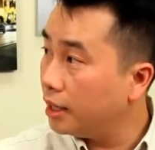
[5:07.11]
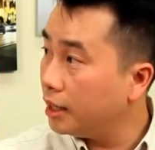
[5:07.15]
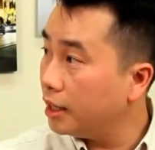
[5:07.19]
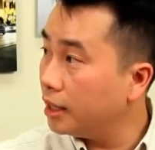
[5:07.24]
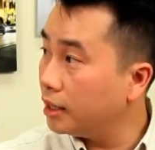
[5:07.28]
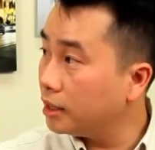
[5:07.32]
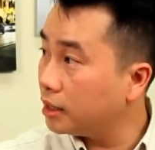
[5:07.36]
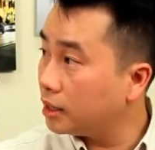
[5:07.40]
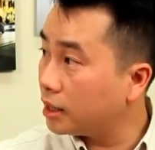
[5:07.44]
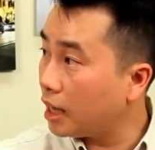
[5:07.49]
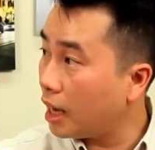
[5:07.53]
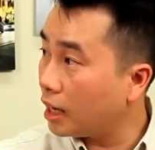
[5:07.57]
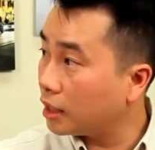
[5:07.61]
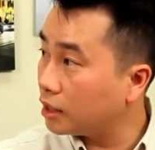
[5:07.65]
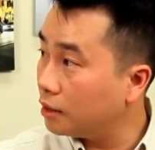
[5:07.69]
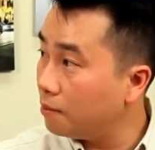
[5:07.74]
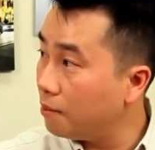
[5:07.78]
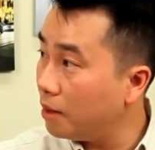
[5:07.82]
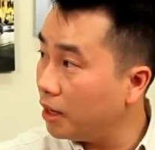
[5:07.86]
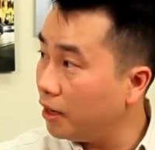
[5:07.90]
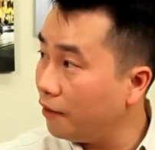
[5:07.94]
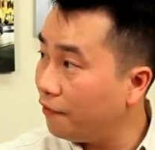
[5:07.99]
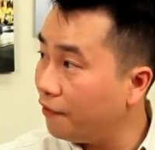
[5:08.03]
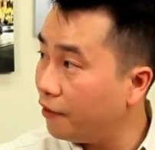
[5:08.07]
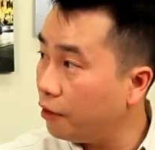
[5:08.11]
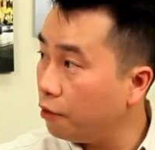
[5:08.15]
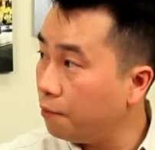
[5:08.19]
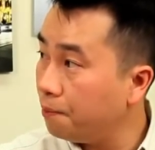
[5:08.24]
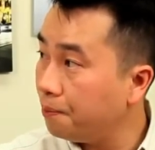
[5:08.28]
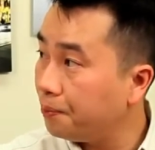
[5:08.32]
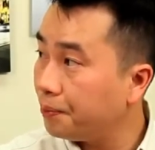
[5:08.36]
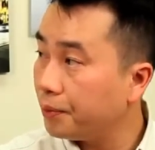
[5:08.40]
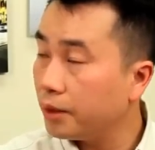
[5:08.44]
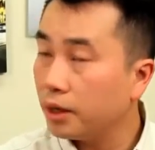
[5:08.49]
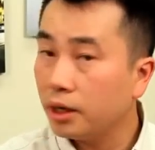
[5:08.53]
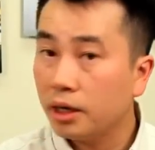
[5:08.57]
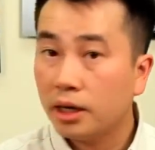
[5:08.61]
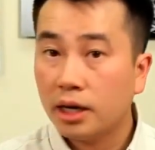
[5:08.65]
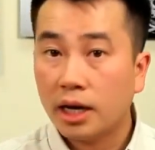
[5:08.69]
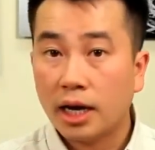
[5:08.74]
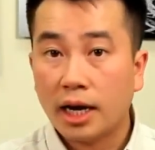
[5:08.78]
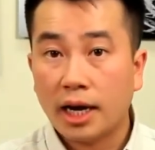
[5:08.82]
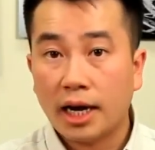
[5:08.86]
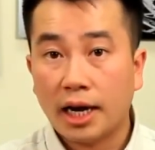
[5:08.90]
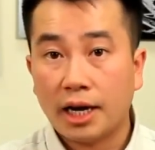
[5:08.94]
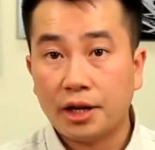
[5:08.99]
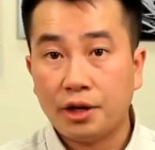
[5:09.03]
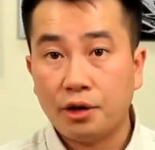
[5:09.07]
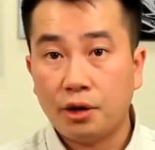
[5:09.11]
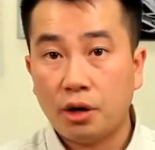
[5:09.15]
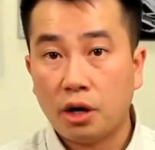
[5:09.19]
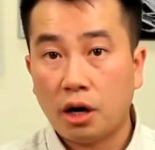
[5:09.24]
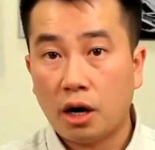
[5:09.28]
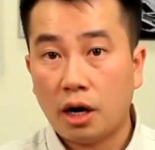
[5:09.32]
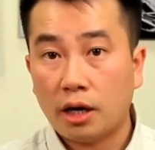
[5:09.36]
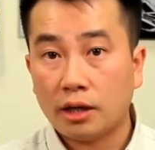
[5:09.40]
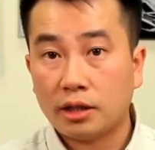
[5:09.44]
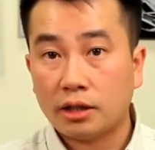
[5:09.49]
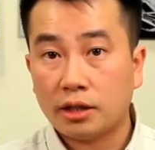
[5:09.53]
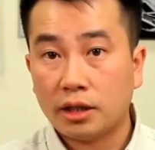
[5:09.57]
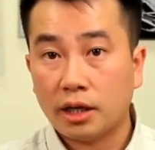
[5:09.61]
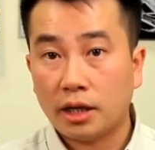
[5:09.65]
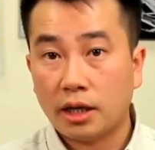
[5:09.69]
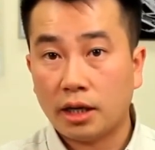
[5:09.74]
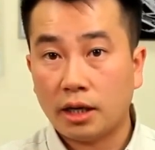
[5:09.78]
Instax Mini film. You got